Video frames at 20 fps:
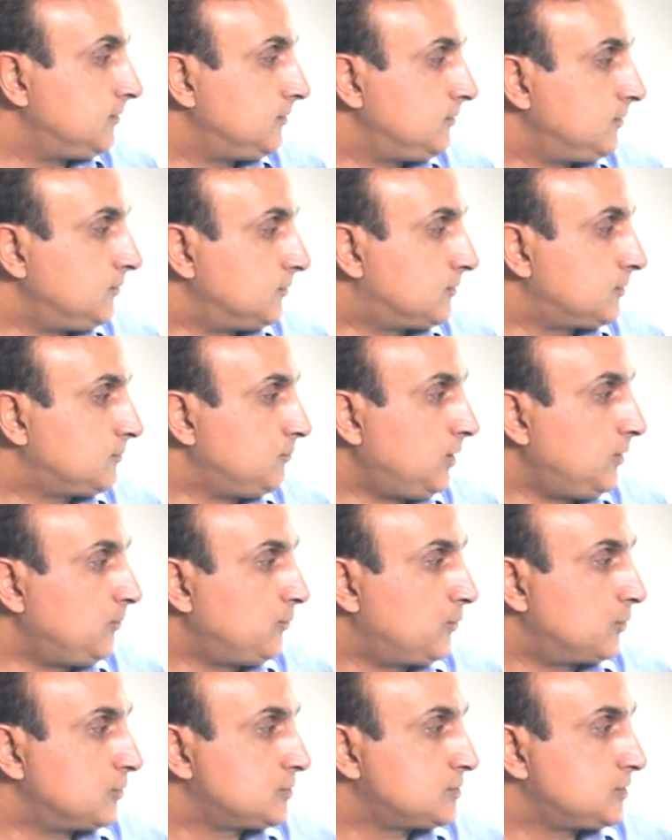You know, small
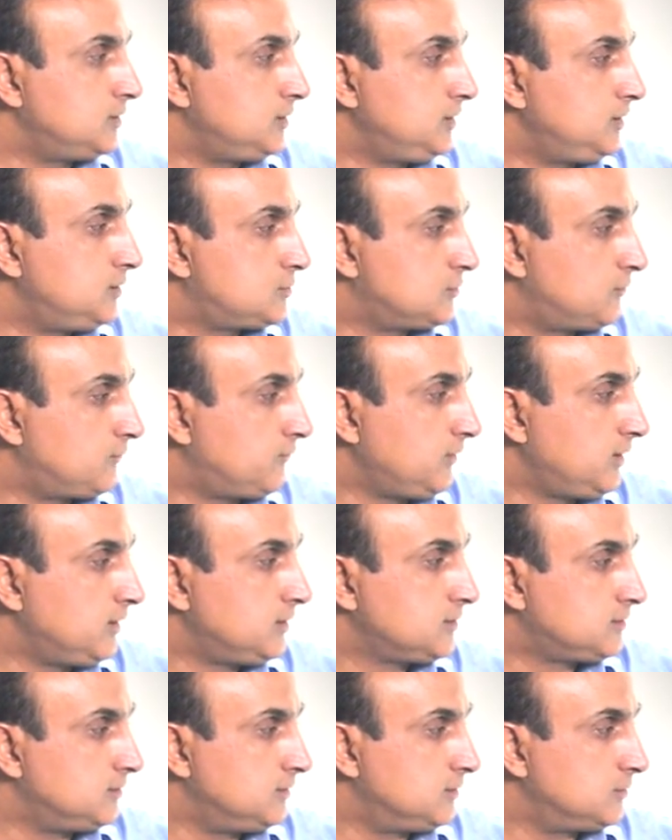portion, eat your
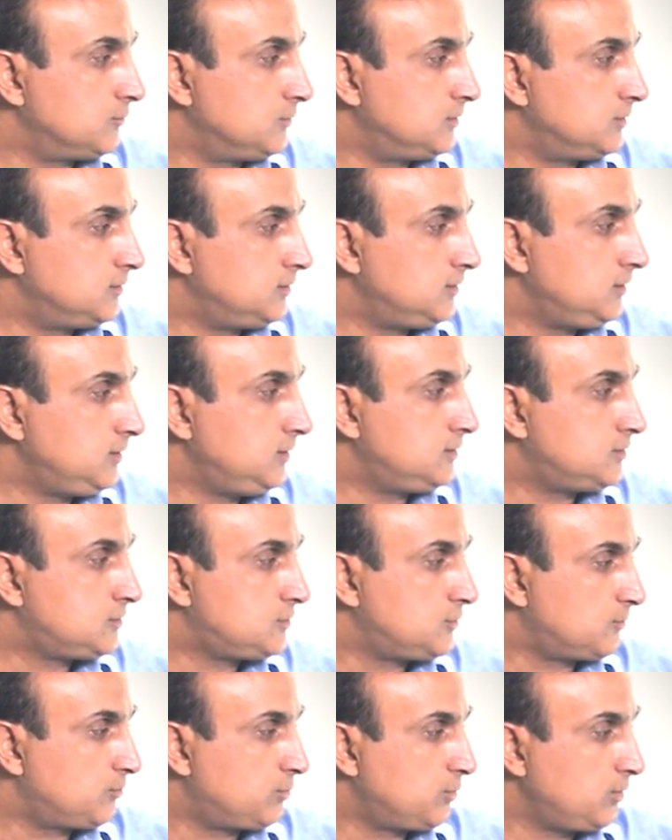flesh. Another one,
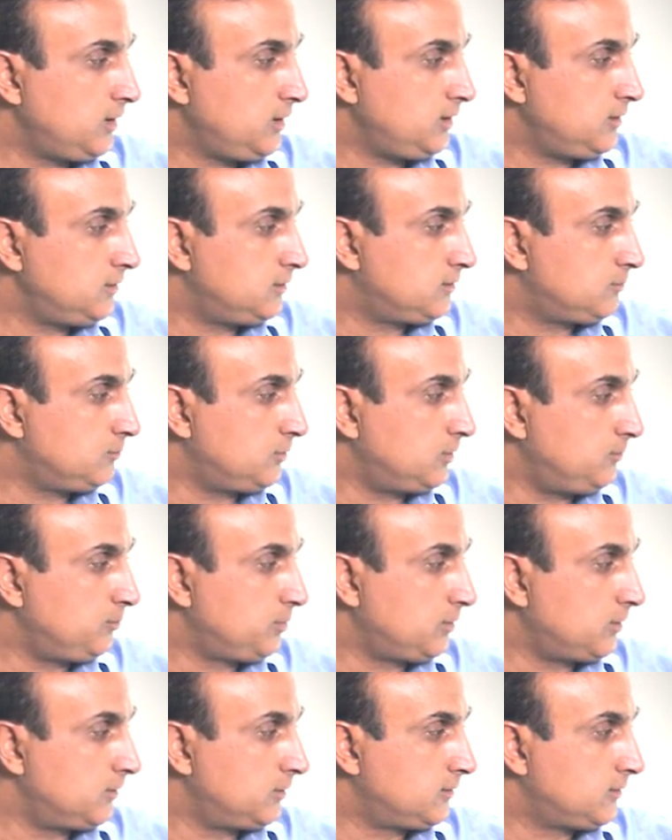eat your brain. Small
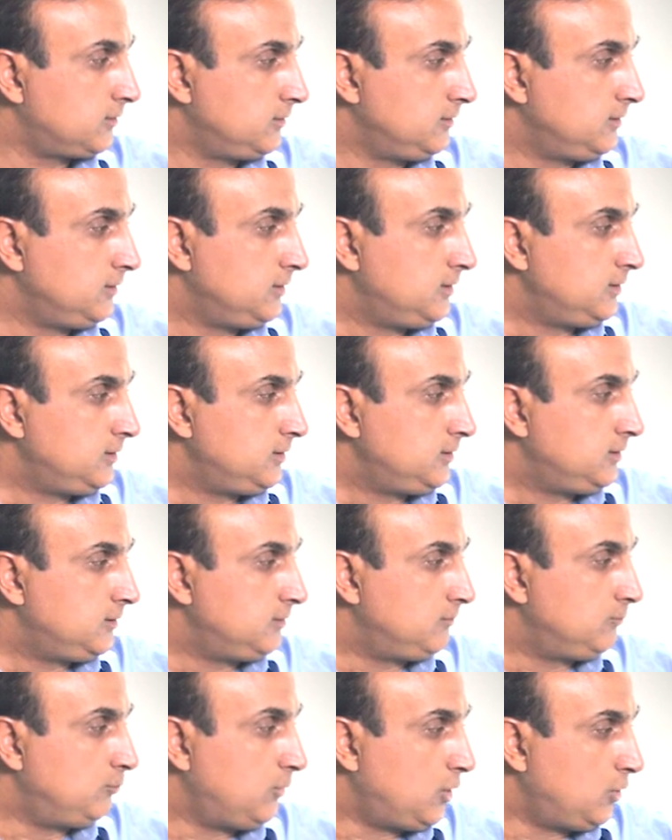part,
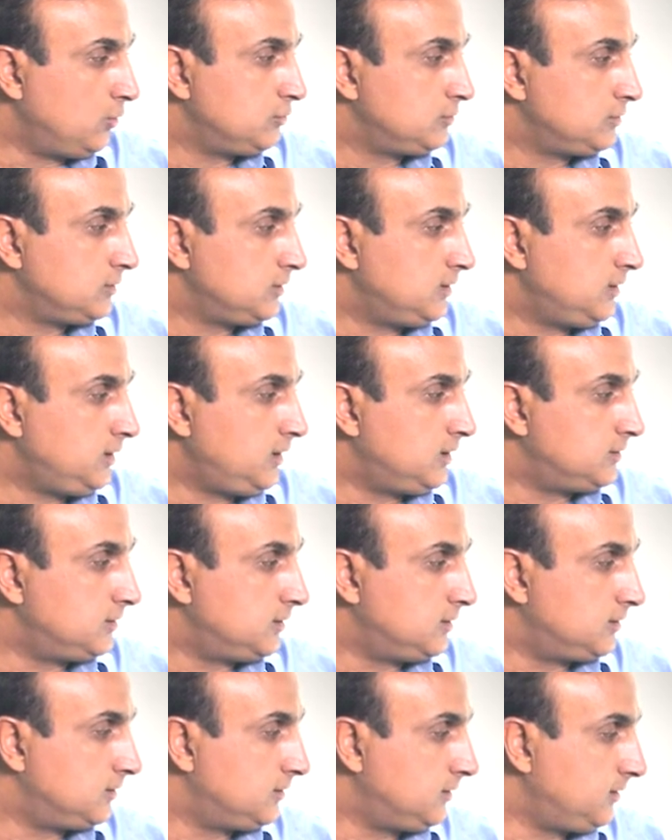moan. And
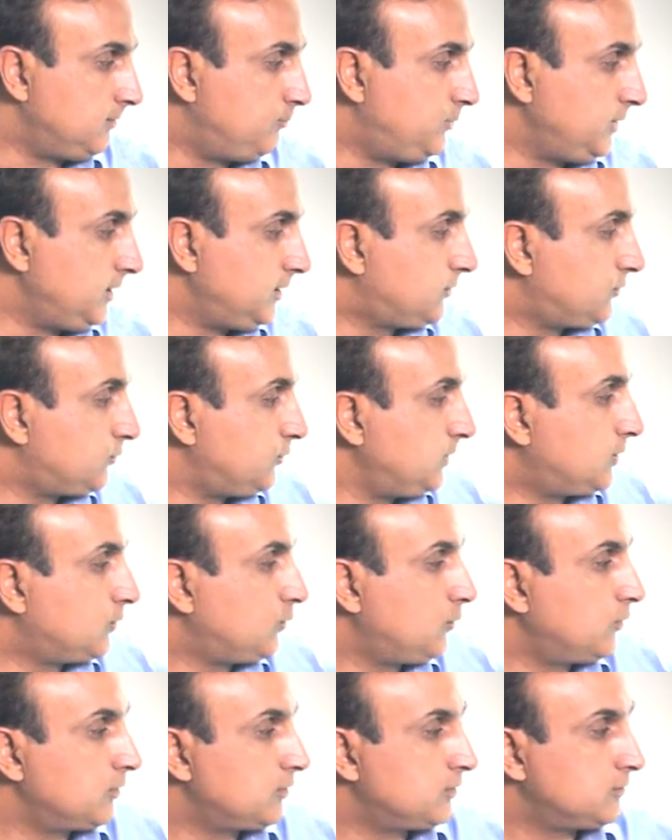then a big
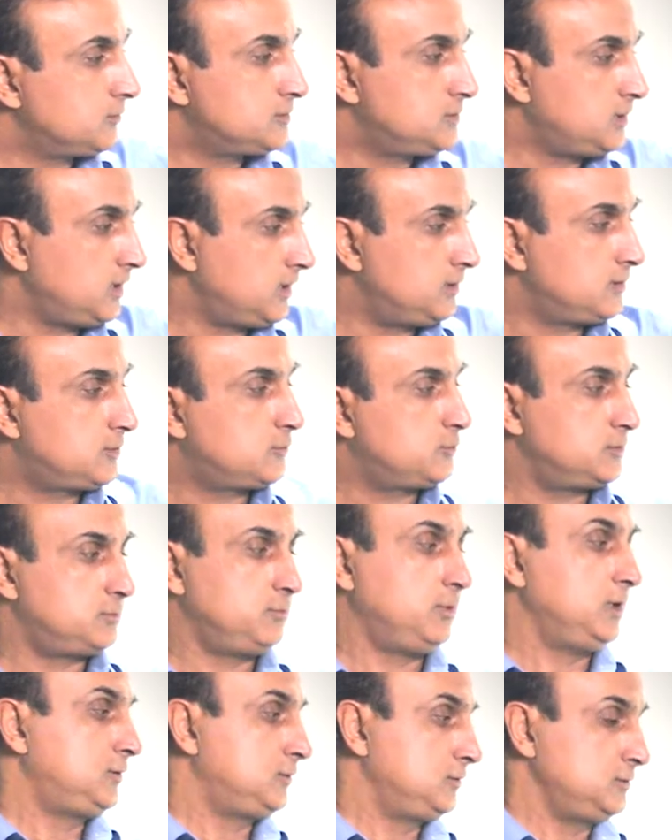3/4, dance with
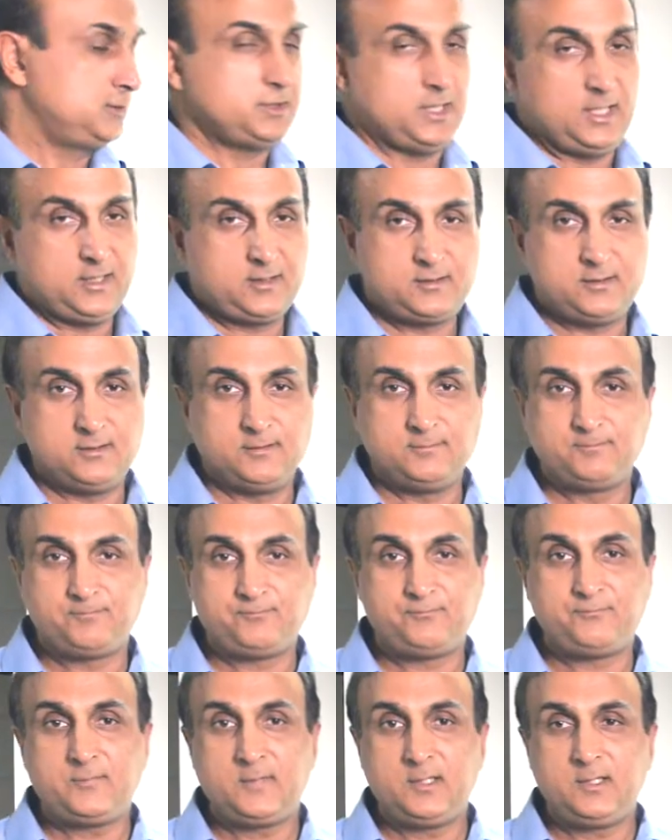Michael Jackson.
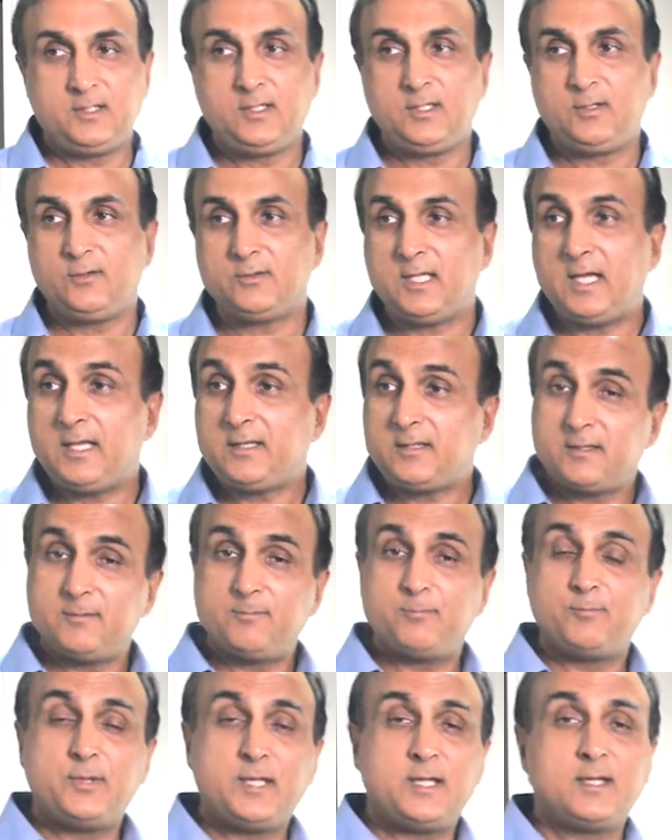You know, that's a
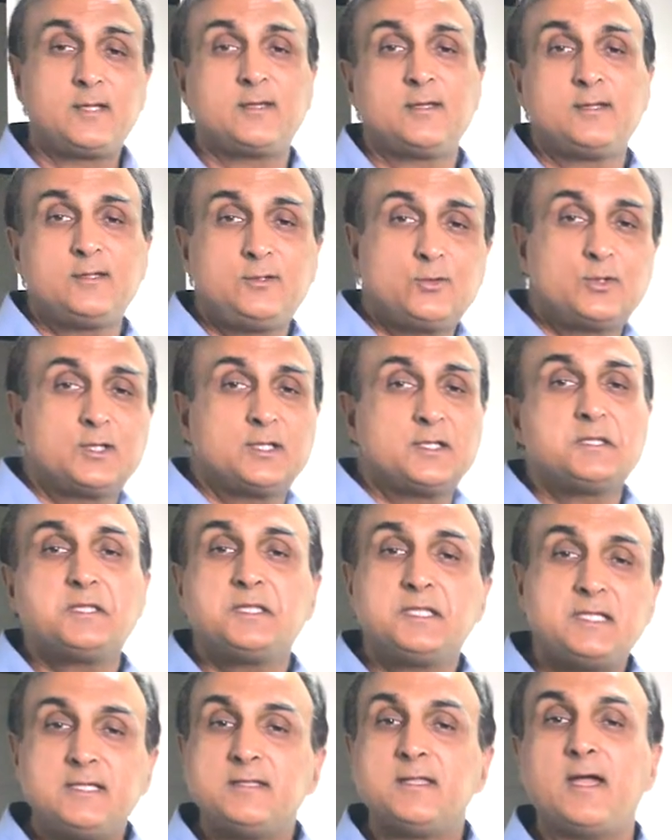big, you can
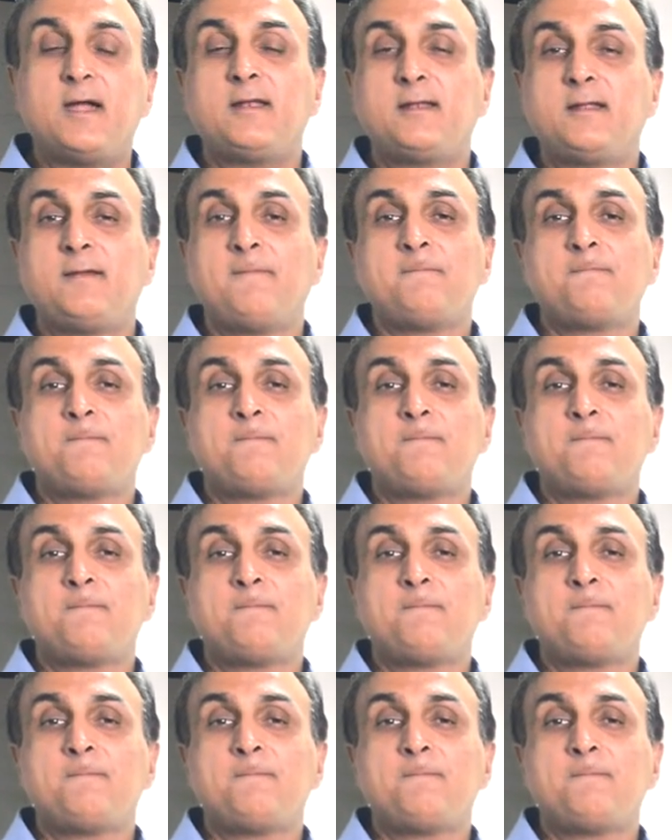see that.